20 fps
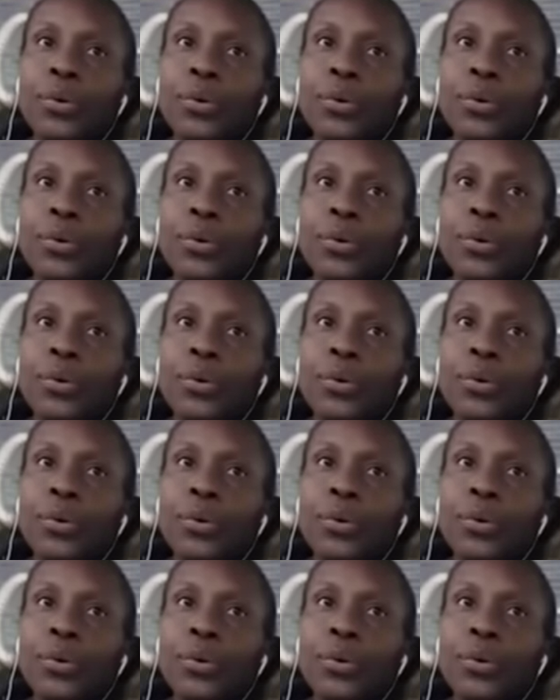
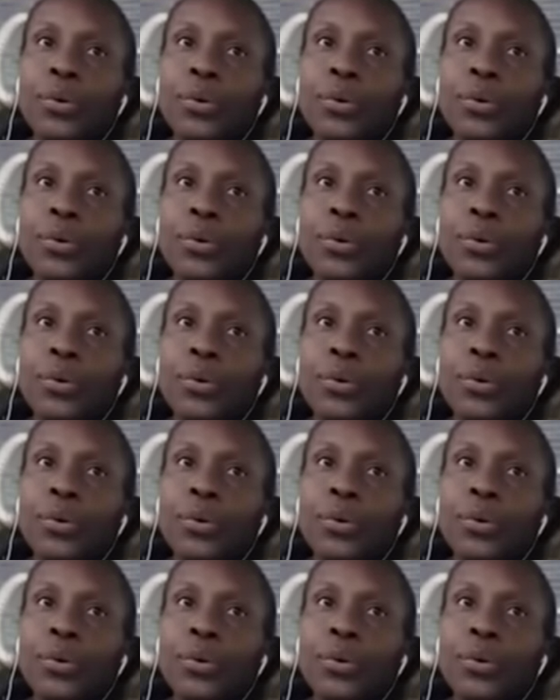
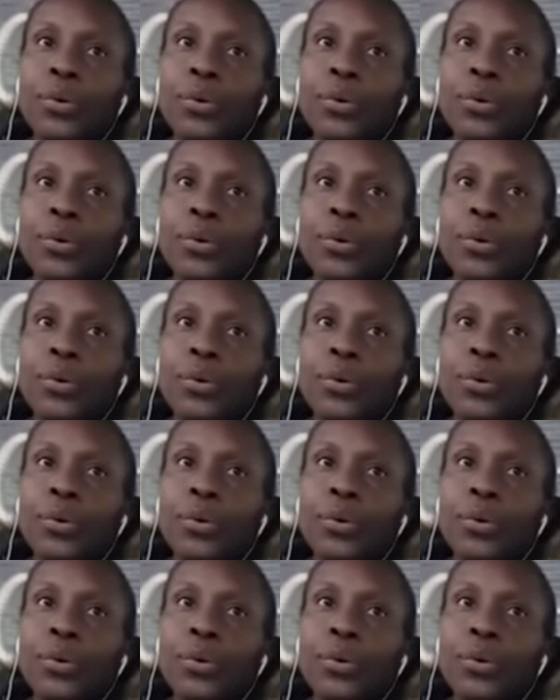
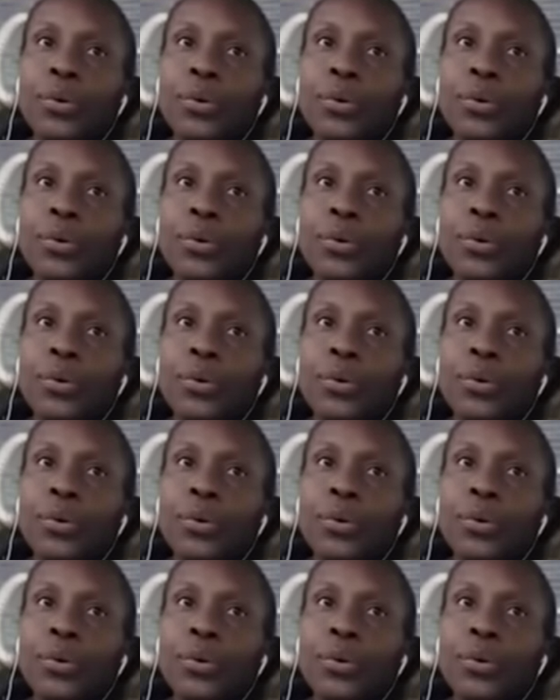
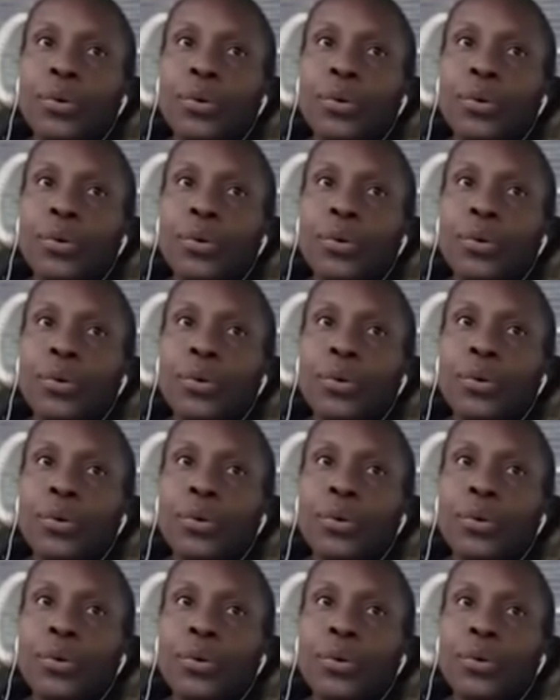
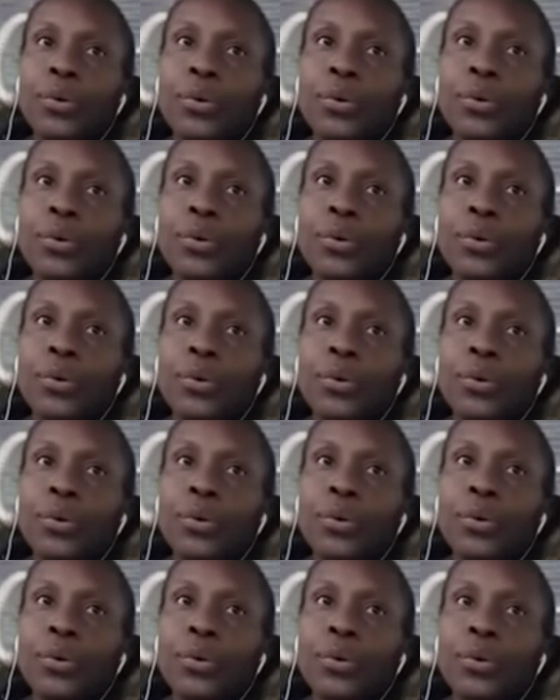
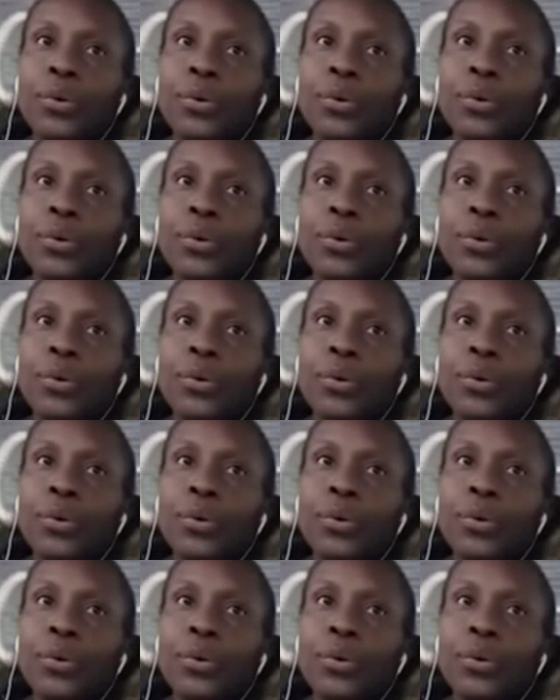(no lip movement)